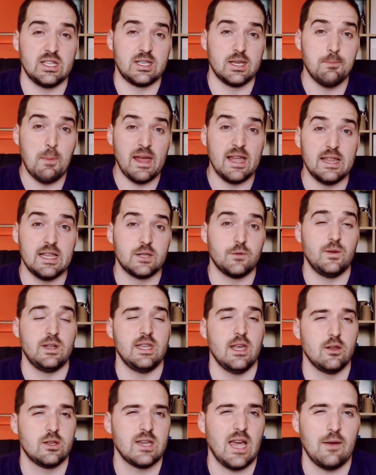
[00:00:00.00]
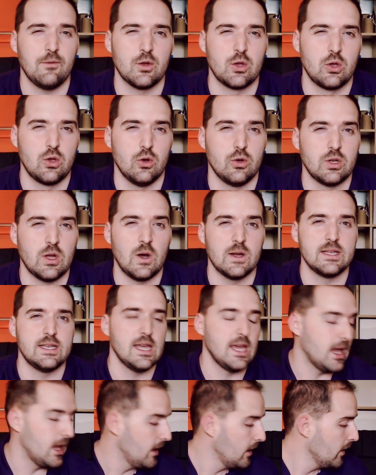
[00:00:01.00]
to make this video to have a good
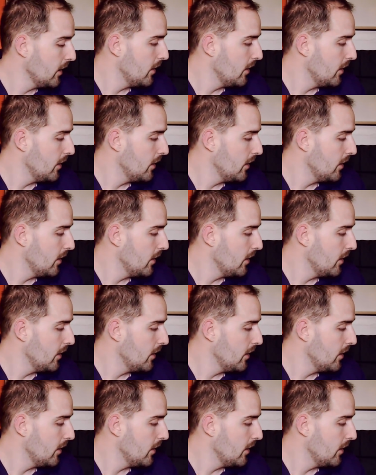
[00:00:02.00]
idea